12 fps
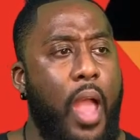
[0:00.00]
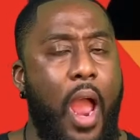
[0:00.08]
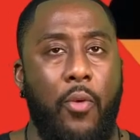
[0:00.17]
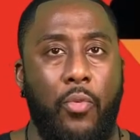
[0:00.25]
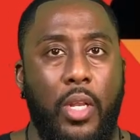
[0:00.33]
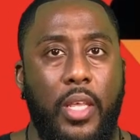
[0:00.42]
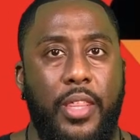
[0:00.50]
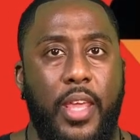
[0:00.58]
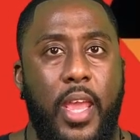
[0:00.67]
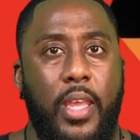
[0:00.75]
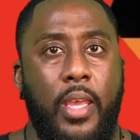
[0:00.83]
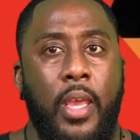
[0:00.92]
I really
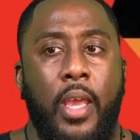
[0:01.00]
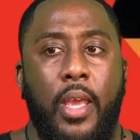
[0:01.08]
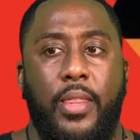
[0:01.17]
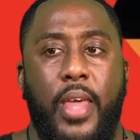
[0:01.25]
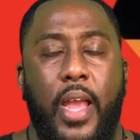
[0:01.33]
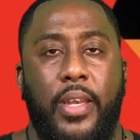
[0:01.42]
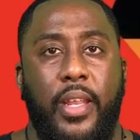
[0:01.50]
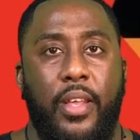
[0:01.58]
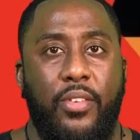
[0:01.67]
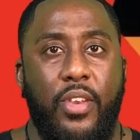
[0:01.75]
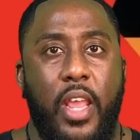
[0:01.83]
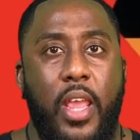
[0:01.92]
think that
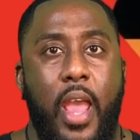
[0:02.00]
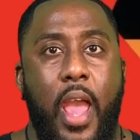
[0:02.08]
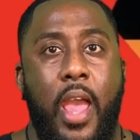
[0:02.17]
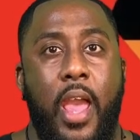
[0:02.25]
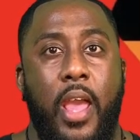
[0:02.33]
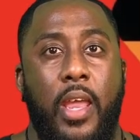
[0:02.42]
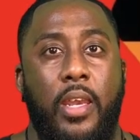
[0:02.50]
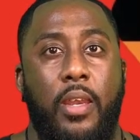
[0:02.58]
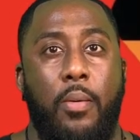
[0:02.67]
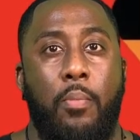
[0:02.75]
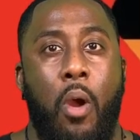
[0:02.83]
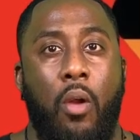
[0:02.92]
Disney
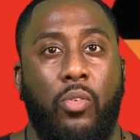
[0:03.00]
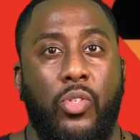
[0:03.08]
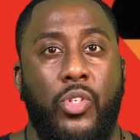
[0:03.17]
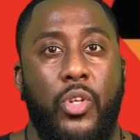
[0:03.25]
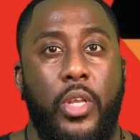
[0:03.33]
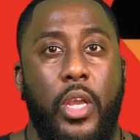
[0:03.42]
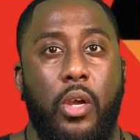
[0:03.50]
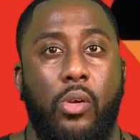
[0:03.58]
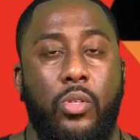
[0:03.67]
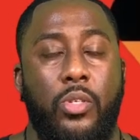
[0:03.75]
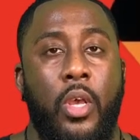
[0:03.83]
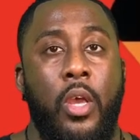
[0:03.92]
and Marvel
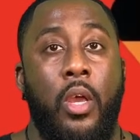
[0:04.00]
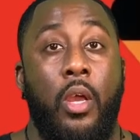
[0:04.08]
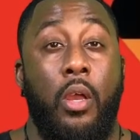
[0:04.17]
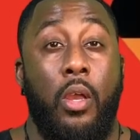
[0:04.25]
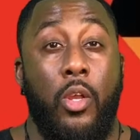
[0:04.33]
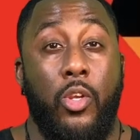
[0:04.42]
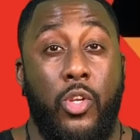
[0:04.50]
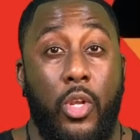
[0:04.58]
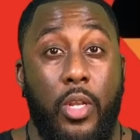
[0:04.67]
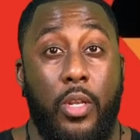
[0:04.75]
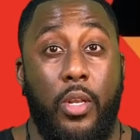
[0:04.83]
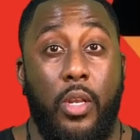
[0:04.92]
Studios
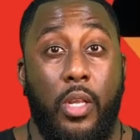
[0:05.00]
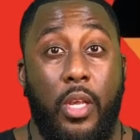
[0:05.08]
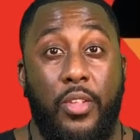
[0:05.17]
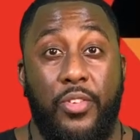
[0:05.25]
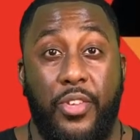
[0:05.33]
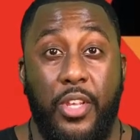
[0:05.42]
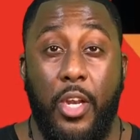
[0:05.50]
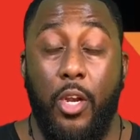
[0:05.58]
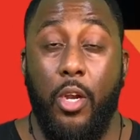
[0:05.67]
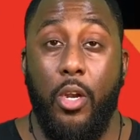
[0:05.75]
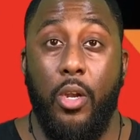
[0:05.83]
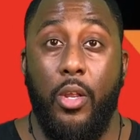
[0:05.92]
should
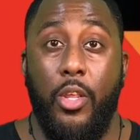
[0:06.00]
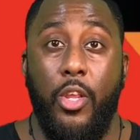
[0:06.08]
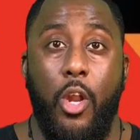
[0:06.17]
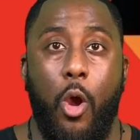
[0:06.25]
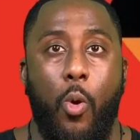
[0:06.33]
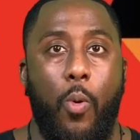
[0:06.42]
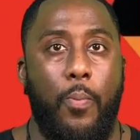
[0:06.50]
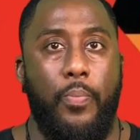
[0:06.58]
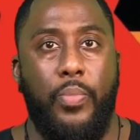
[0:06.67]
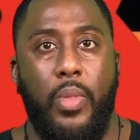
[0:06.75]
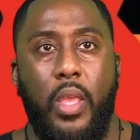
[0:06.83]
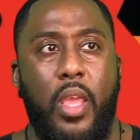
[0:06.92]
consider, you know,
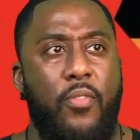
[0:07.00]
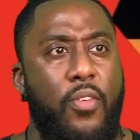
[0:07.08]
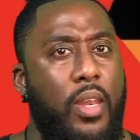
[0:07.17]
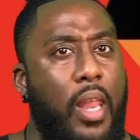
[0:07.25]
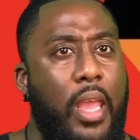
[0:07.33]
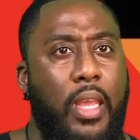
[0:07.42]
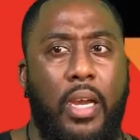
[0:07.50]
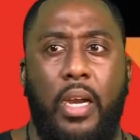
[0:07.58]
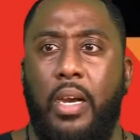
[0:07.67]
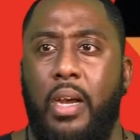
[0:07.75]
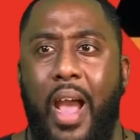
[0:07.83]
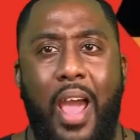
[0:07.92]
even like
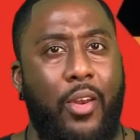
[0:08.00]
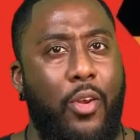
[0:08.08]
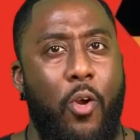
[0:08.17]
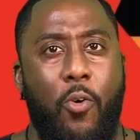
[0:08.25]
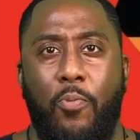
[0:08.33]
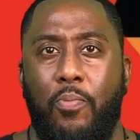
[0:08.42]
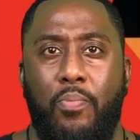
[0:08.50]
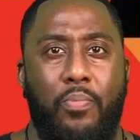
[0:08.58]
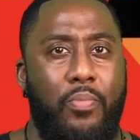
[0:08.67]
a, I don't know,